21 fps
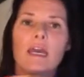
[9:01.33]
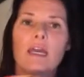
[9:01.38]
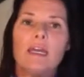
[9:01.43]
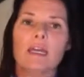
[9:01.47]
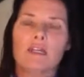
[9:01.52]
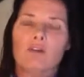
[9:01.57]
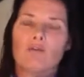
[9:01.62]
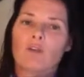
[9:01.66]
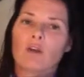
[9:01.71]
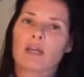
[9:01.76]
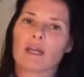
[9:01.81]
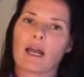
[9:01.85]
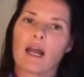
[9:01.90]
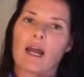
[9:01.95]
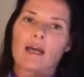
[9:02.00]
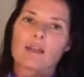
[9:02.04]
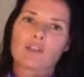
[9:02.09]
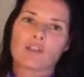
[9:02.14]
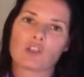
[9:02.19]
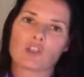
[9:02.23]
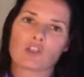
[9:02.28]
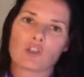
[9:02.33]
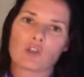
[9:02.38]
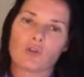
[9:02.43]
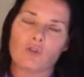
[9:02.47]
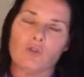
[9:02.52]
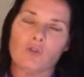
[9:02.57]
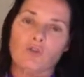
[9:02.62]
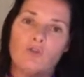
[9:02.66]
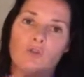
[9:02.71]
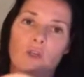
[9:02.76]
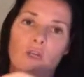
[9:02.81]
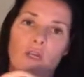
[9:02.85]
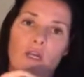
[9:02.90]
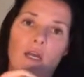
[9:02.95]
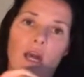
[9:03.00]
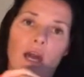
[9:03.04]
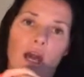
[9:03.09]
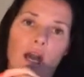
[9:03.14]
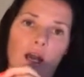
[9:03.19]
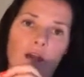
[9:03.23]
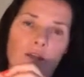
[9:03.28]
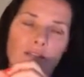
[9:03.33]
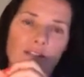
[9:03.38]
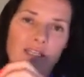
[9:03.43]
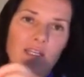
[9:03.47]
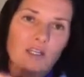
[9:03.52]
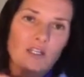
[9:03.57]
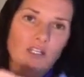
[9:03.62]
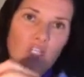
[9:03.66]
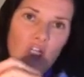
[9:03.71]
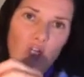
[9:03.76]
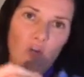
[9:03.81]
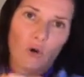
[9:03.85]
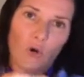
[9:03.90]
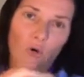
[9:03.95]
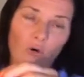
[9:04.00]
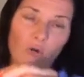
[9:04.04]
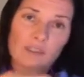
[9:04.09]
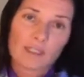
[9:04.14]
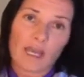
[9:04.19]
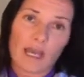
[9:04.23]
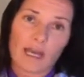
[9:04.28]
in regards to uh, teaching a horse